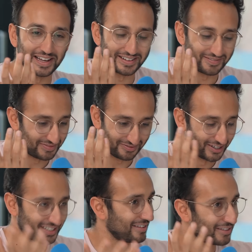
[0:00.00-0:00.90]
like,
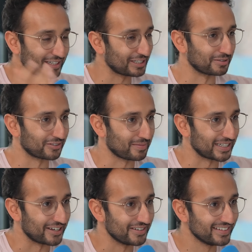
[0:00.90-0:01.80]
firstly, thank you so much for
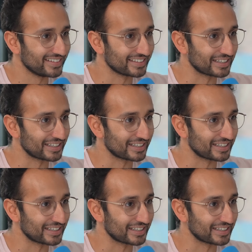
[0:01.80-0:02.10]
coming down. This